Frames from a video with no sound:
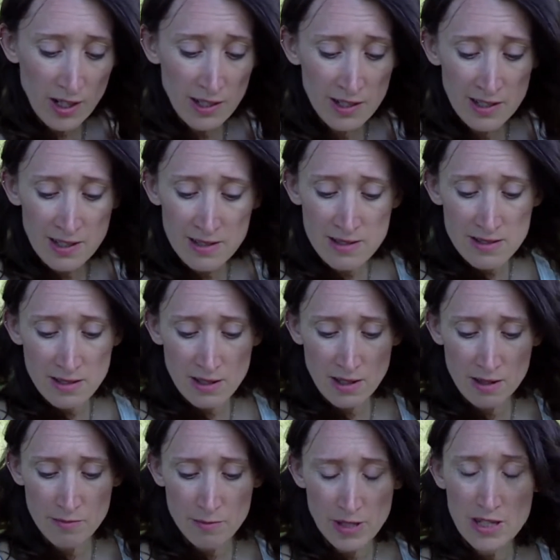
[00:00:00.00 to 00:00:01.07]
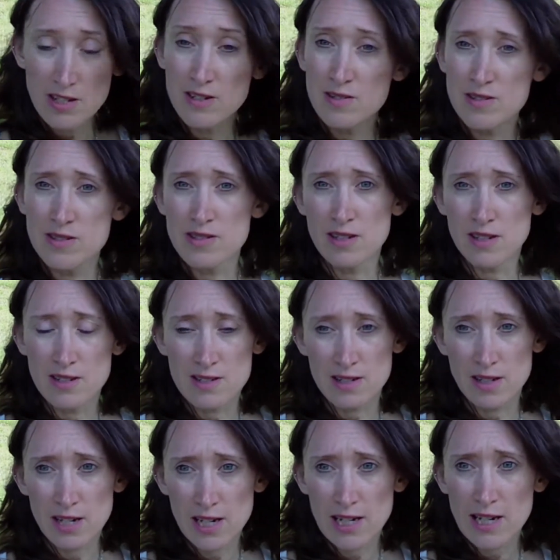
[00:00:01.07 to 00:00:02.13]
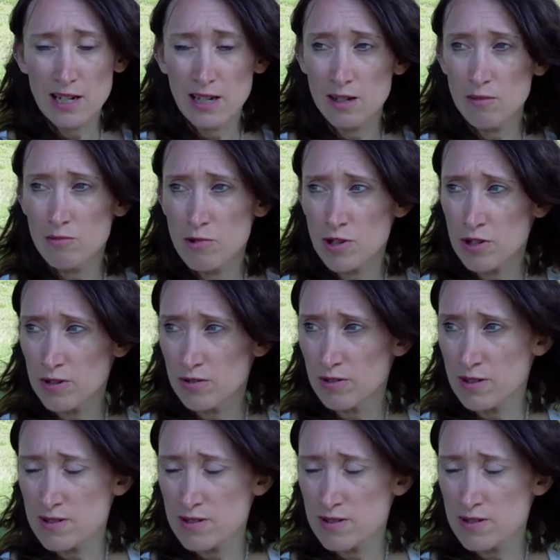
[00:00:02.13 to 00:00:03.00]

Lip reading: it can be used as a healing rune.